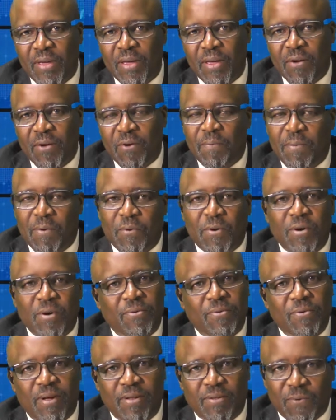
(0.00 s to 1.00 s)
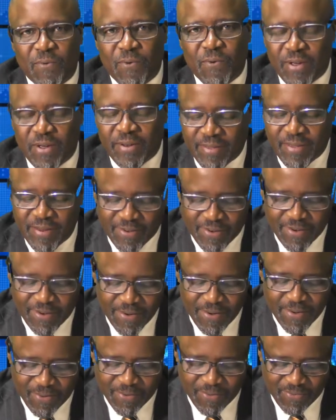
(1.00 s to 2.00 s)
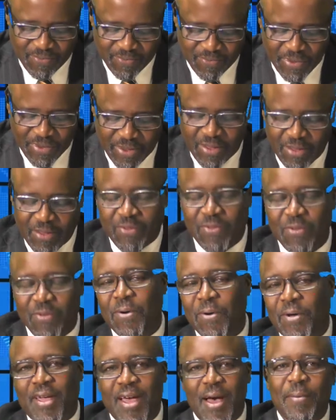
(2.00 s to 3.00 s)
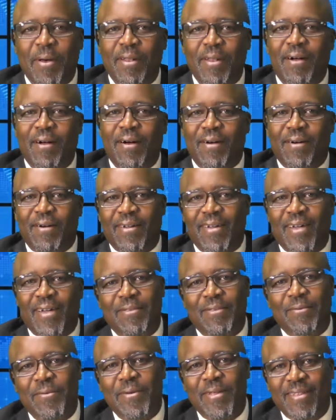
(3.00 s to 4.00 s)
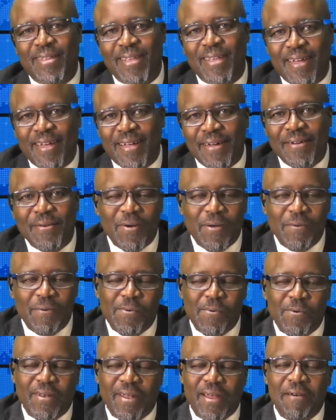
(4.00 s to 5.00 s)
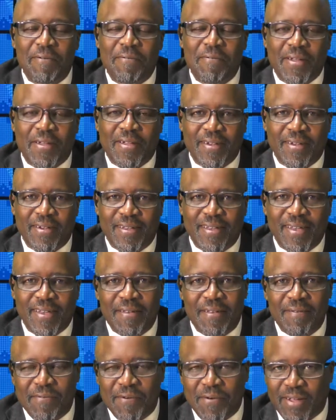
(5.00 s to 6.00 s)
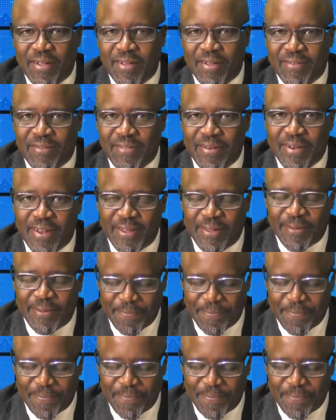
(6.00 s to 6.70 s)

will be worthwhile to watch the show. So come along as we'll put Africa in focus today.